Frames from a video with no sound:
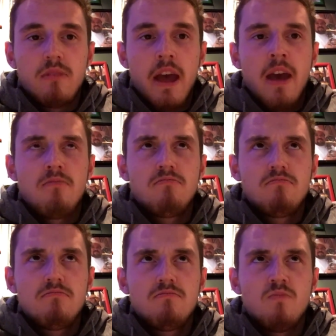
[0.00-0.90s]
ate
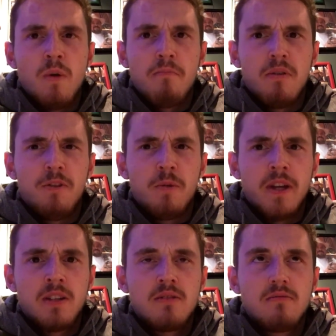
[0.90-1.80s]
buffalo
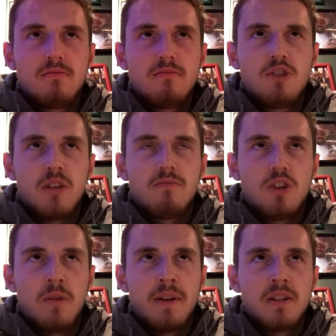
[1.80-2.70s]
wings, chicken,
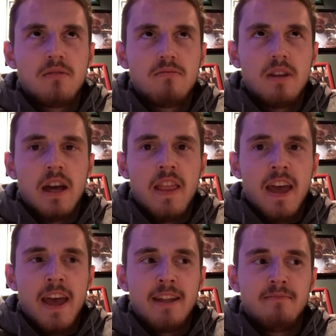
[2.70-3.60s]
chicken wings, and
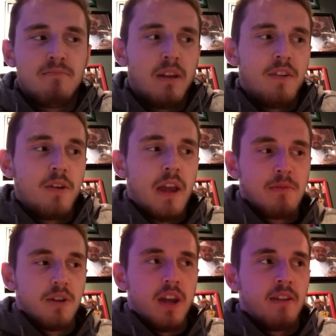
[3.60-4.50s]
then play video
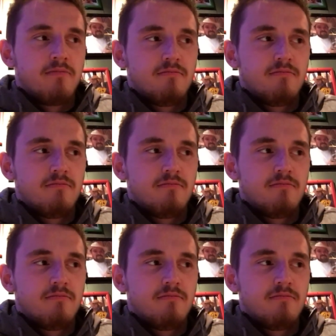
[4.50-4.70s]
games all day.